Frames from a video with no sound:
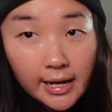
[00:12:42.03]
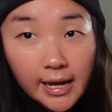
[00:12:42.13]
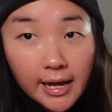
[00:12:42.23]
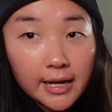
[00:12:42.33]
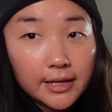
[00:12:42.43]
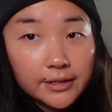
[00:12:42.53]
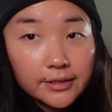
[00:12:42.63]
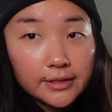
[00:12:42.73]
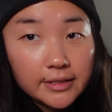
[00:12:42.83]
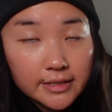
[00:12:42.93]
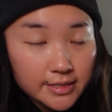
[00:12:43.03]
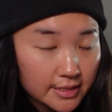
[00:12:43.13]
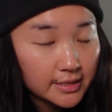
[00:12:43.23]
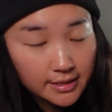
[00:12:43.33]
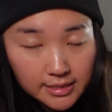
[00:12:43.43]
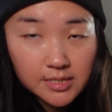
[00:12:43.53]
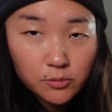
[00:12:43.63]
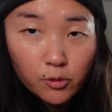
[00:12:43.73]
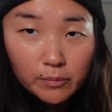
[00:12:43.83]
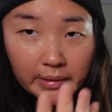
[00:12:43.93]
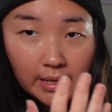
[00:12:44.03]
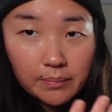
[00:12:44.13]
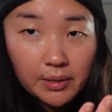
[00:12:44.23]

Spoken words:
and it is to warm me up,